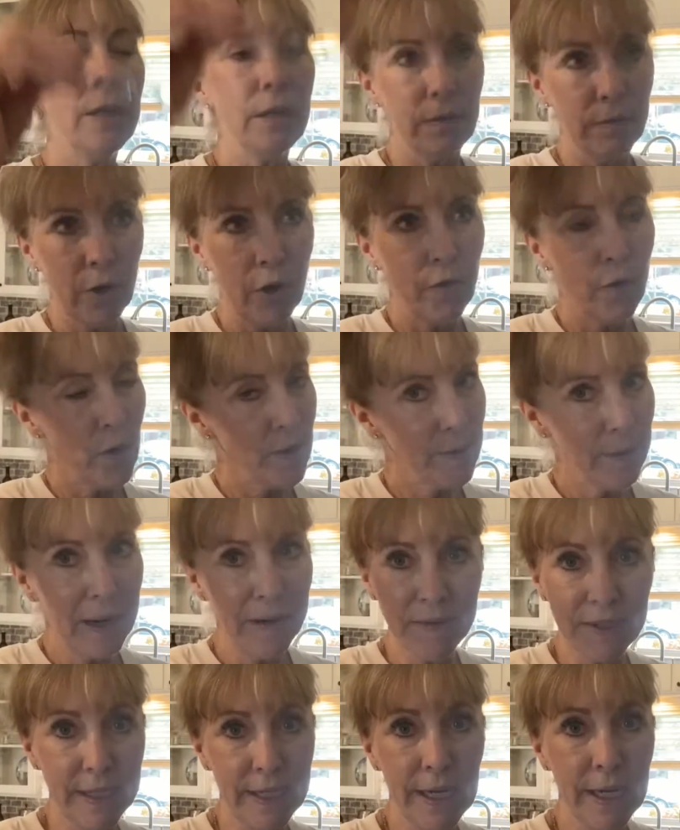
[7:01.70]
Of course, when I
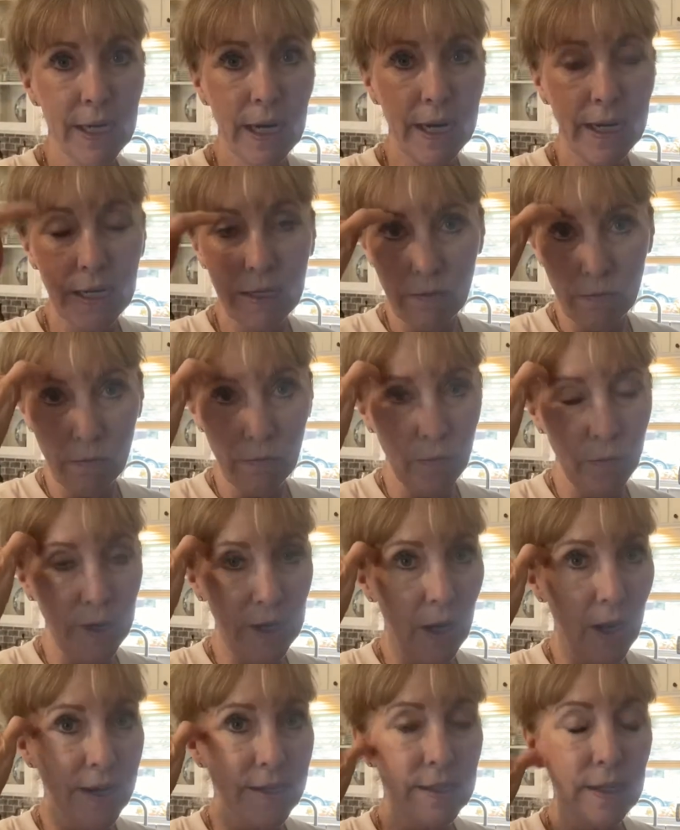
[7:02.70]
was a kid, I didn't
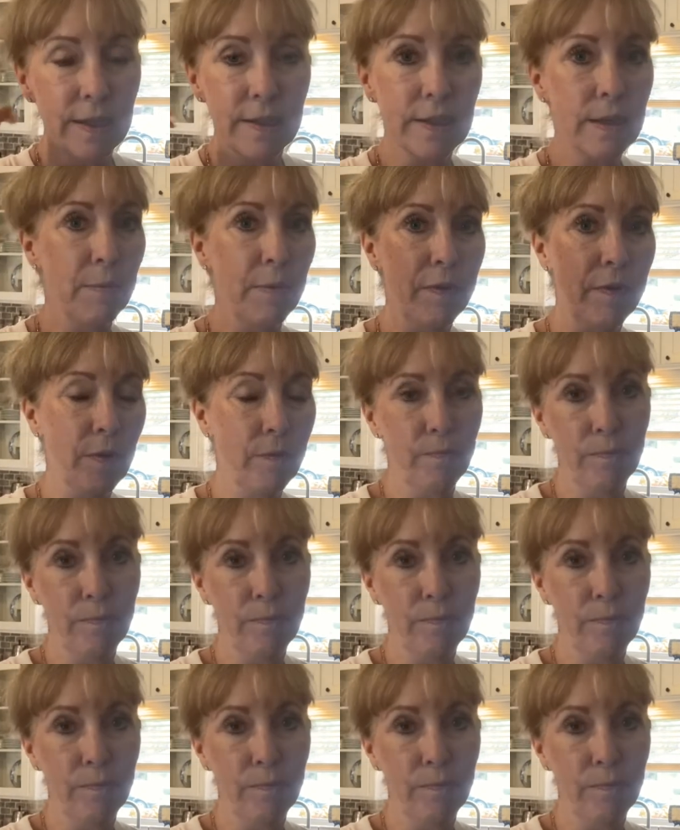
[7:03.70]
realize that some of